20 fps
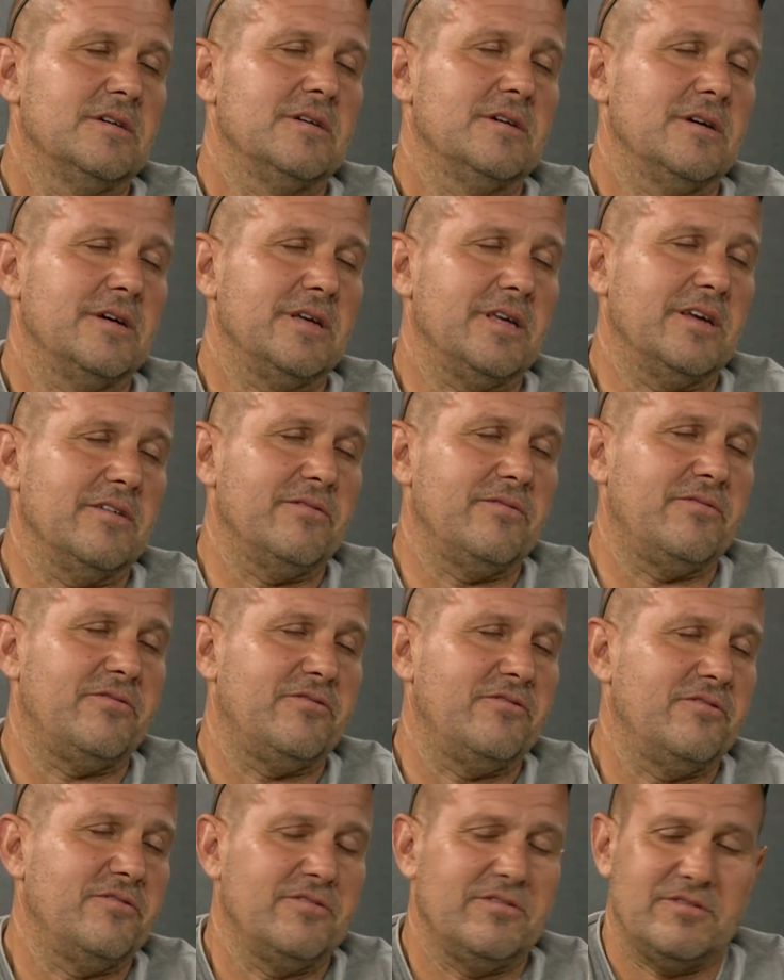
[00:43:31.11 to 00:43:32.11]
I give
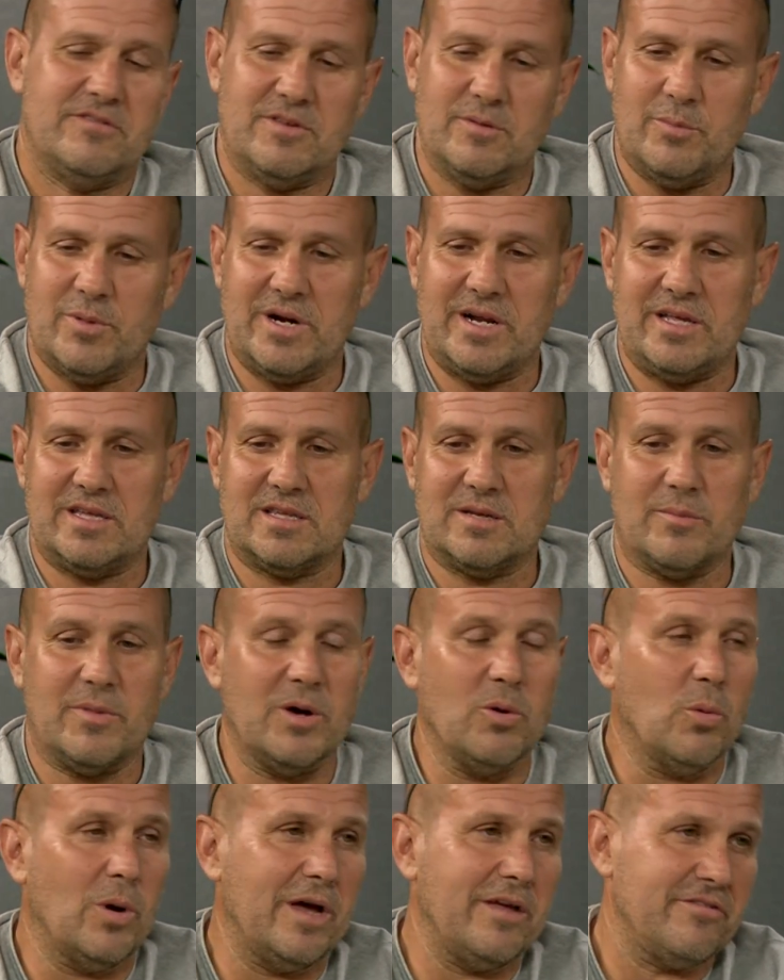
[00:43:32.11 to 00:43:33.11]
the money to my
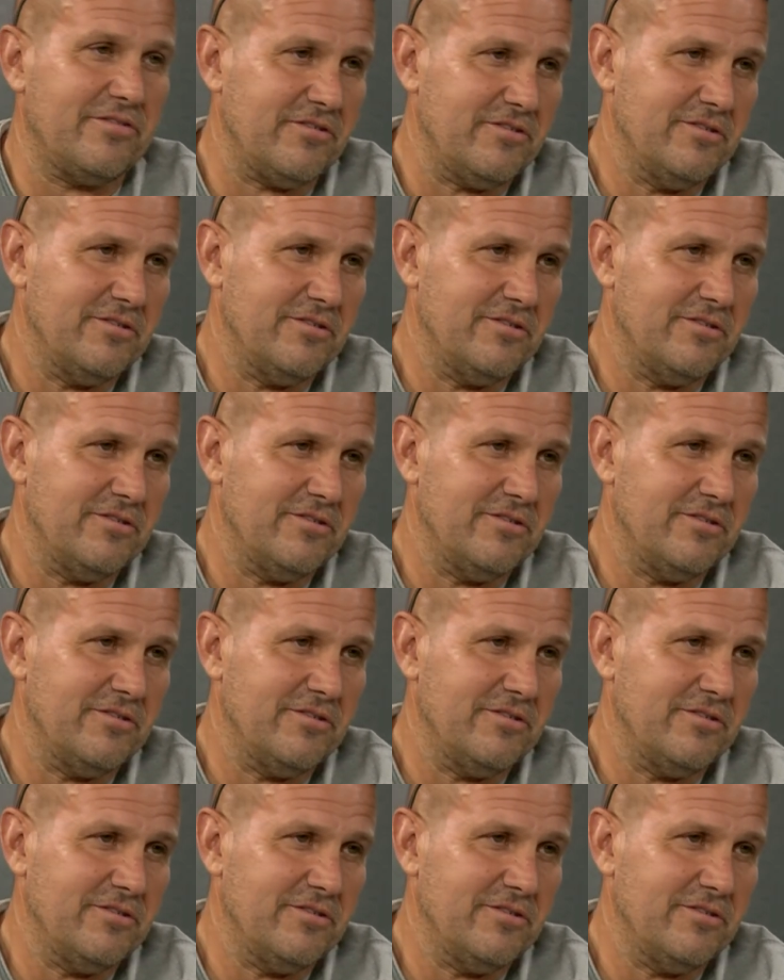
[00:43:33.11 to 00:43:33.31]
wife,